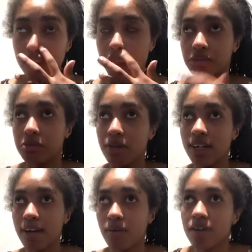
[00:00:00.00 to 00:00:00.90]
She was born
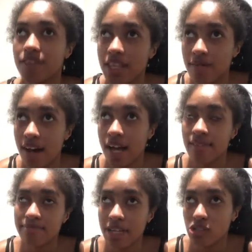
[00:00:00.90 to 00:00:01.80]
at
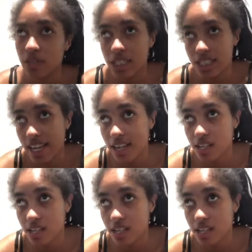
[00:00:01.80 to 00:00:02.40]
1:55, May 26th.